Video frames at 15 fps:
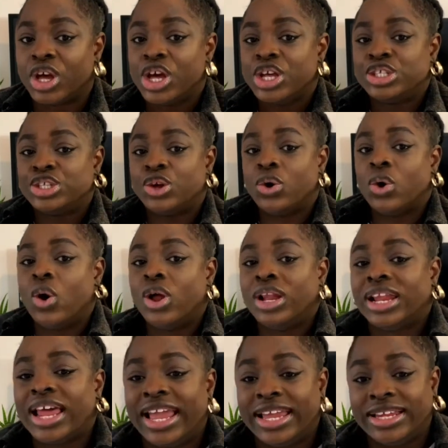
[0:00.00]
So
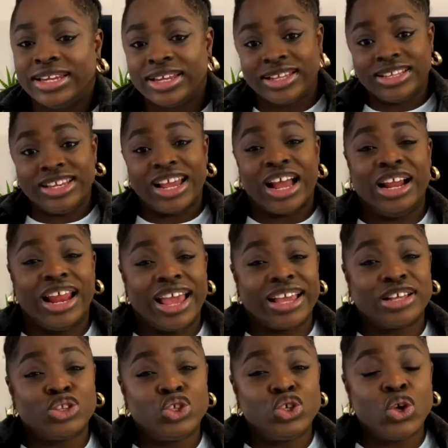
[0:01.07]
online, there are
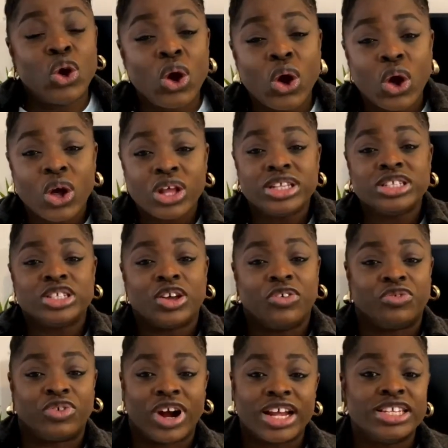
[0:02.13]
like tons
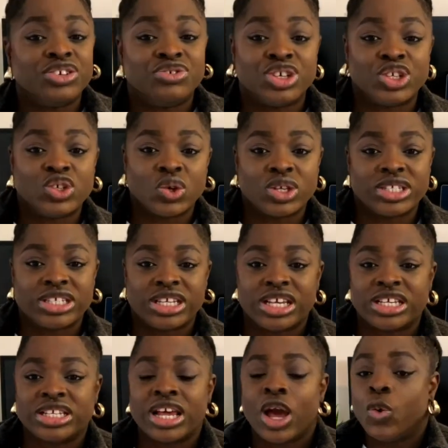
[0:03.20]
of writing
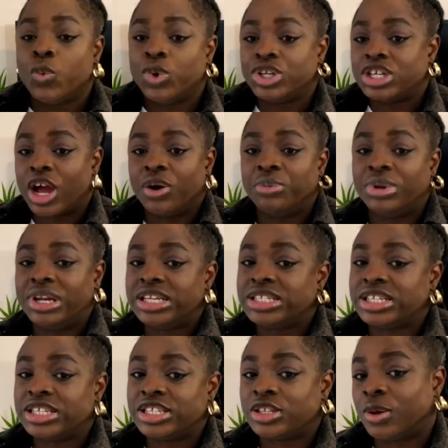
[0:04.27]
resources, which I'll be
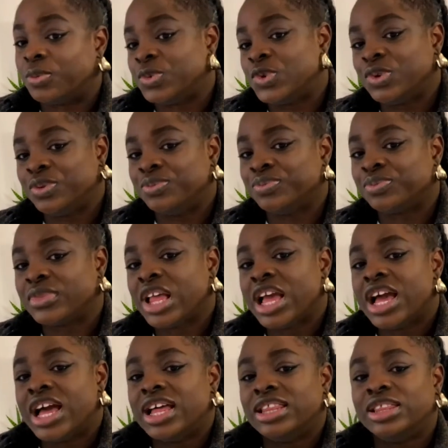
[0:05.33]
listing some soon.
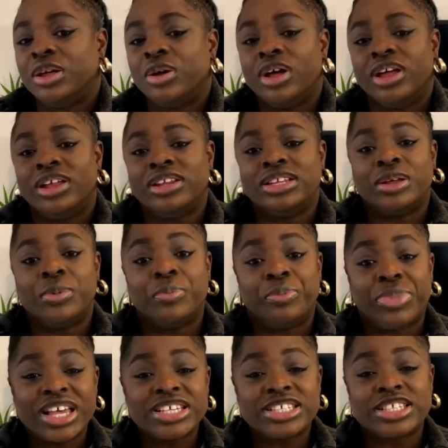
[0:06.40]
The
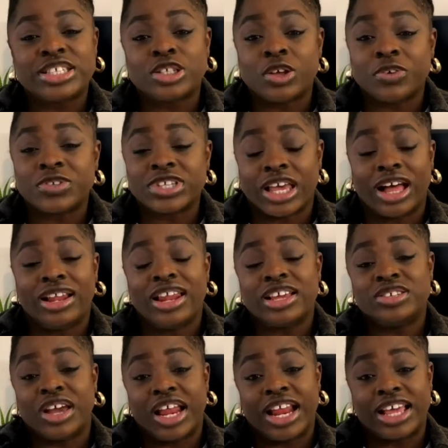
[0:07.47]
best soft skill, I
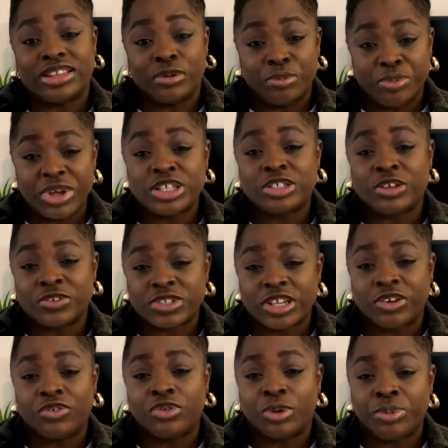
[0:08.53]
like to highlight the best soft
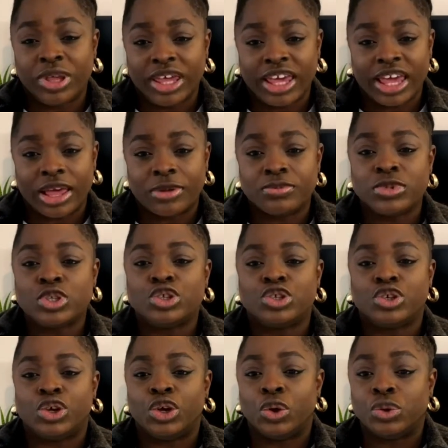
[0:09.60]
skill for PMs
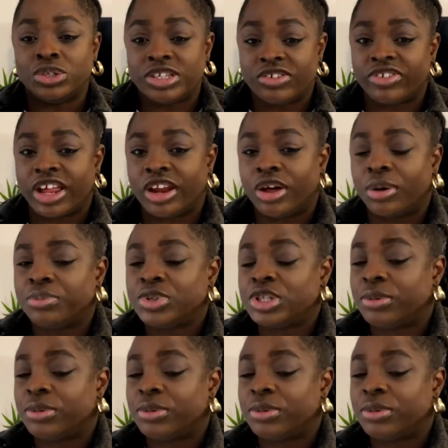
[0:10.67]
to develop.